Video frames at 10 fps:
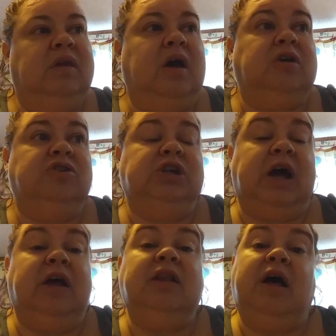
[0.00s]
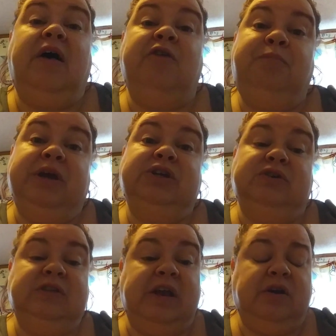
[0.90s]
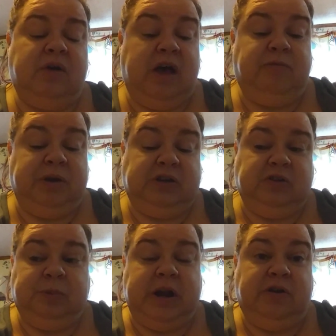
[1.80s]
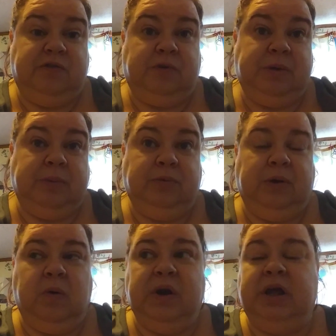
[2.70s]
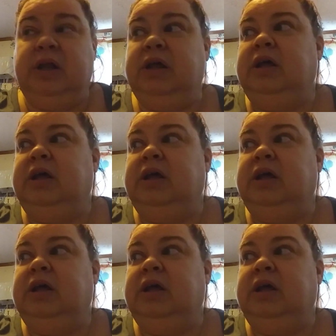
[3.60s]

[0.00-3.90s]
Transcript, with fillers: I'll I'll I'll have pictures. I know I'll have pictures, but I don't know if I'll be able to record it.